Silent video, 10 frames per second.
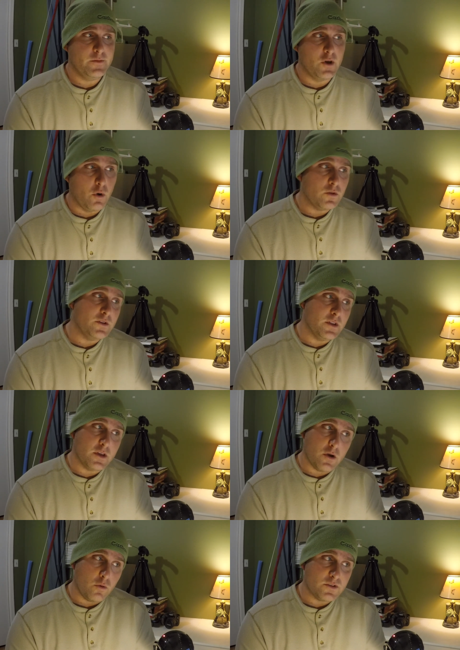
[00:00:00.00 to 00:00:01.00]
The
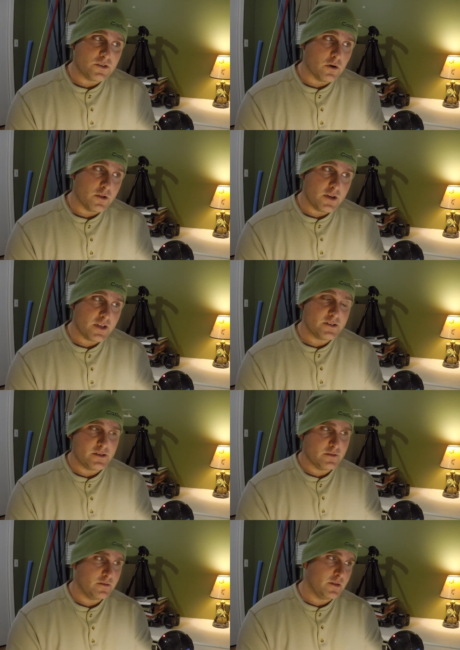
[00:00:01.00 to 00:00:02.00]
Gold Star, the
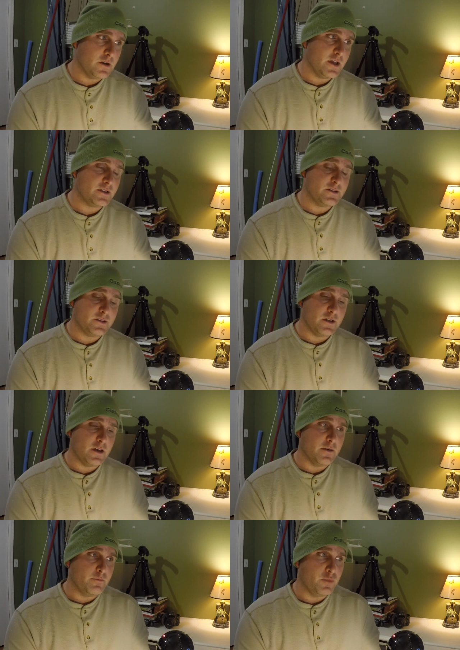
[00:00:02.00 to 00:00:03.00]
next
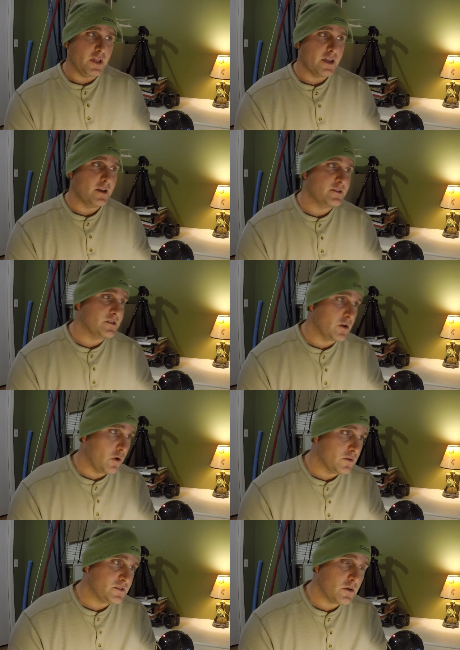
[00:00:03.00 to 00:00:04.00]
plan is the
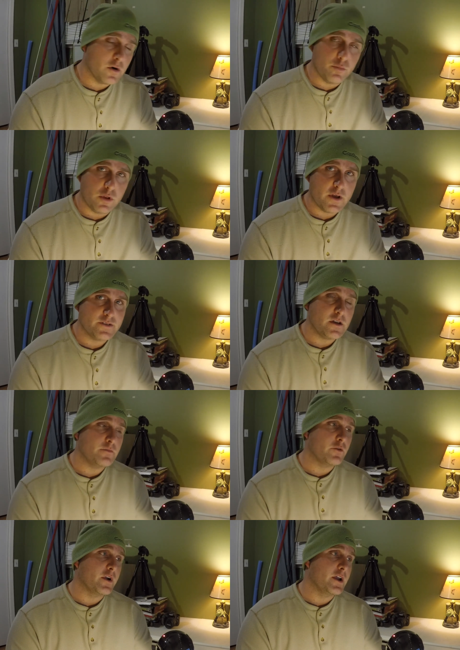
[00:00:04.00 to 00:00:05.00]
Gold Star Plus
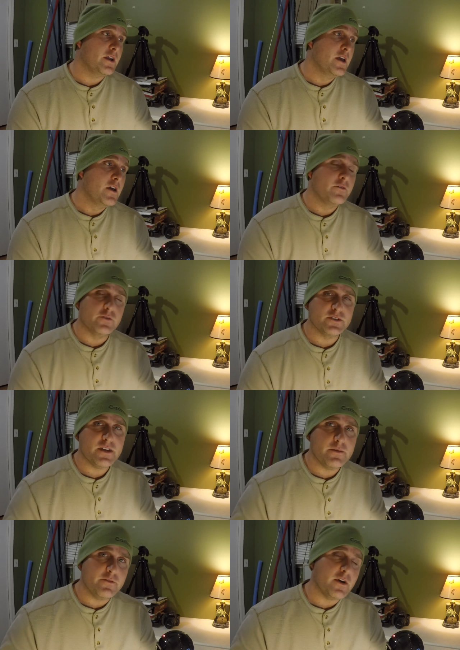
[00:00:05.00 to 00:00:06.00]
upgrade for
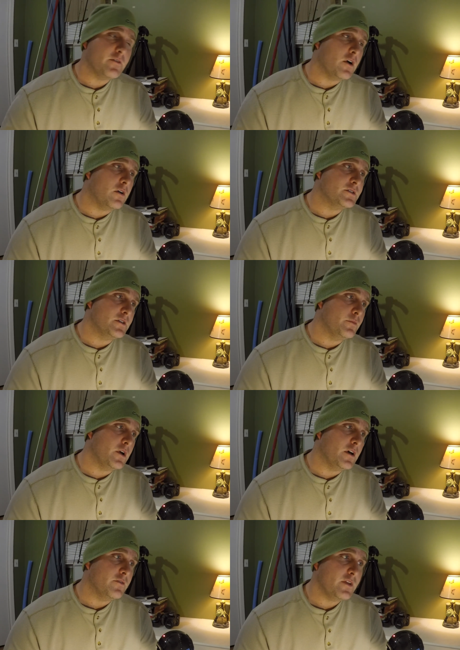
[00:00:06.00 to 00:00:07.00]
$75 and
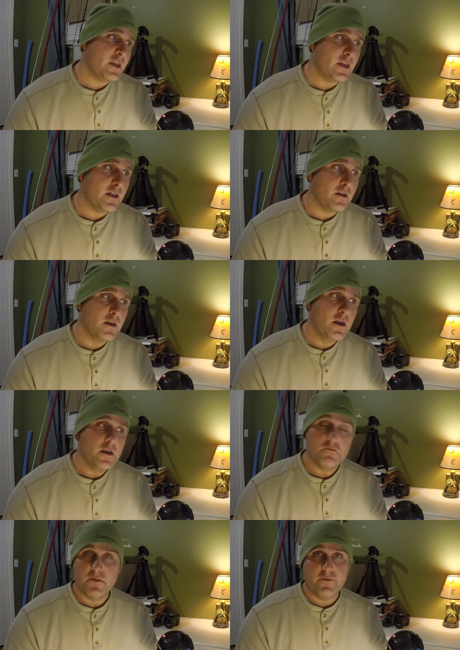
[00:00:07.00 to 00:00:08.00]
above. And
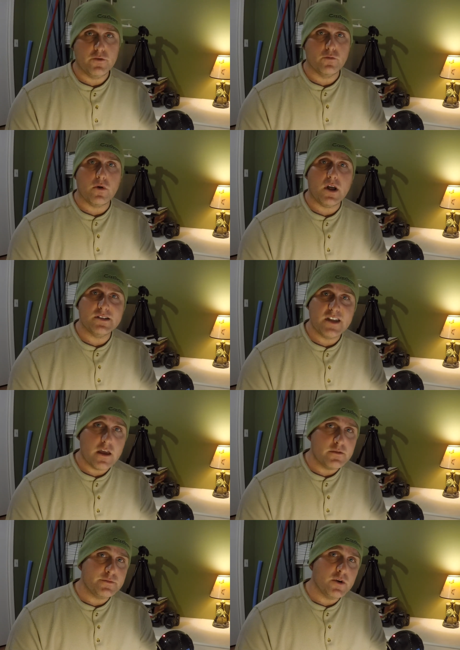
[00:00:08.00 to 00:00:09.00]
if your rod's
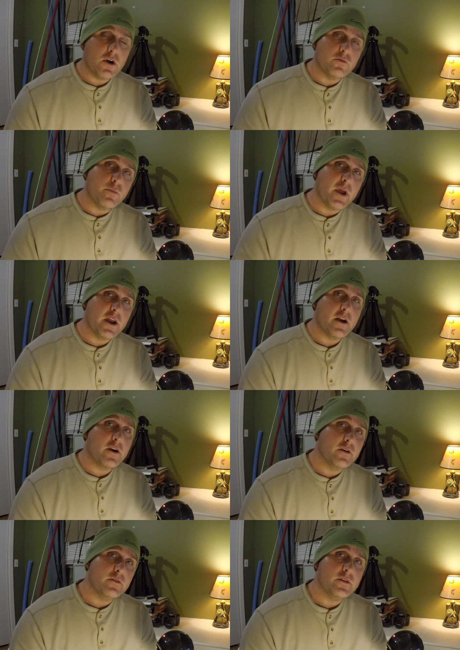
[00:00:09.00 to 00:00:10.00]
damaged beyond
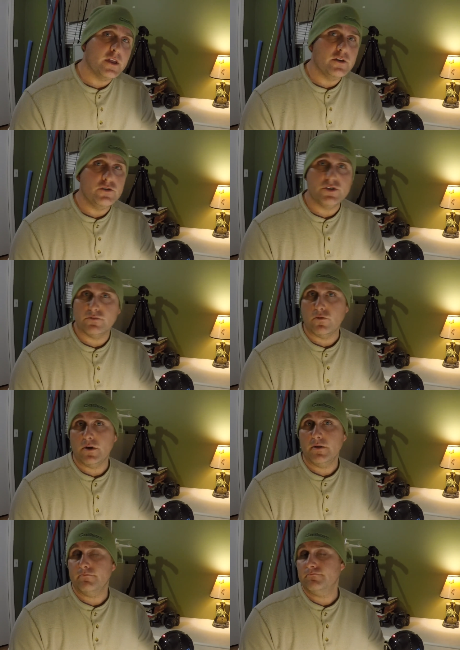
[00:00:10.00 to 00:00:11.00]
repair and you just
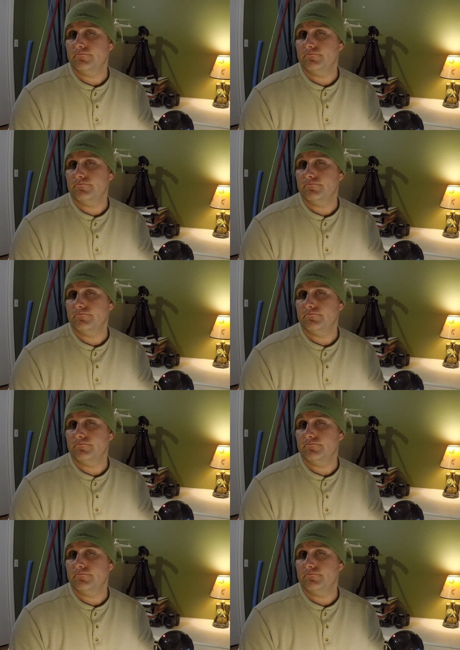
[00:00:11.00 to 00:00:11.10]
want to